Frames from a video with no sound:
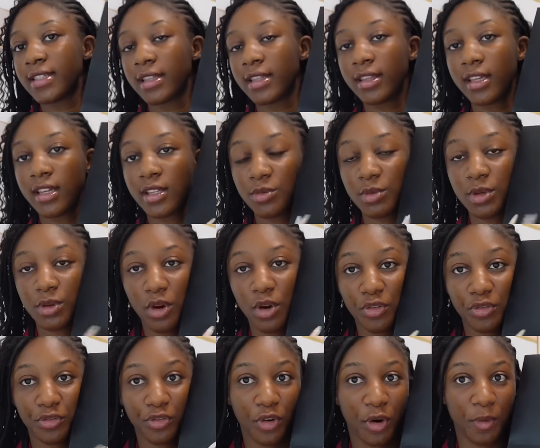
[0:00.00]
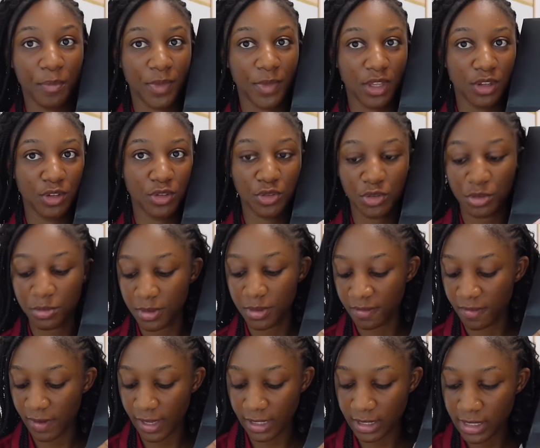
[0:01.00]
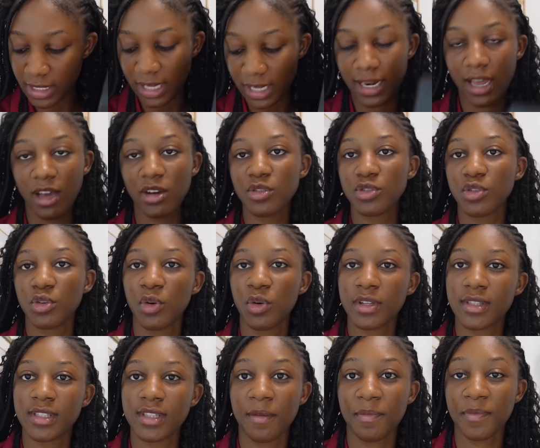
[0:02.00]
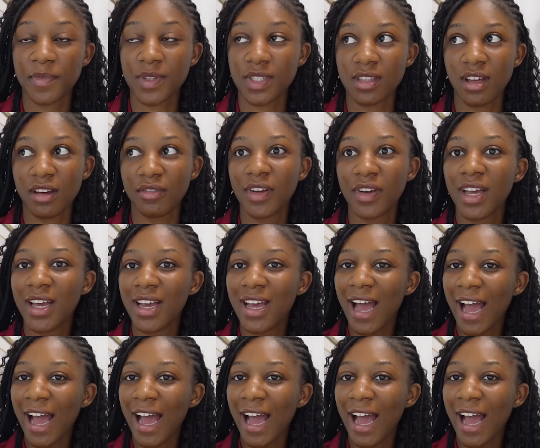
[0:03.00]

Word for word: the things we got from the YouTube event. And I also got some stuff.